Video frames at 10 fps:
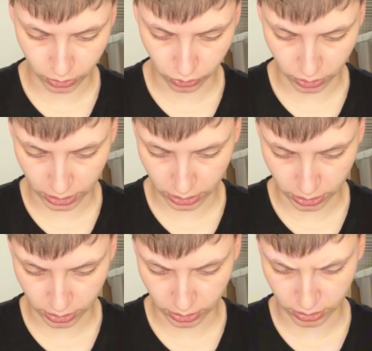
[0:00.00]
try to
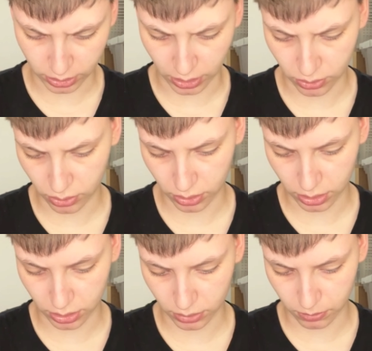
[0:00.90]
center it
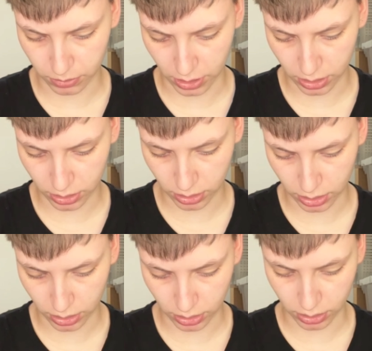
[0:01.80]
as best
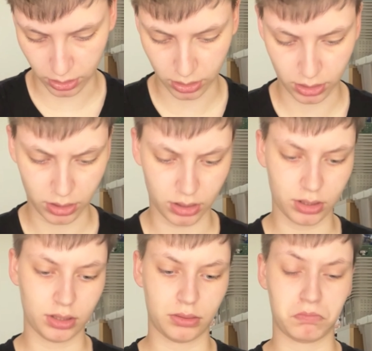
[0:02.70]
as I
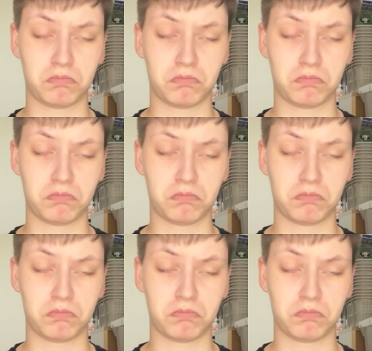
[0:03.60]
can.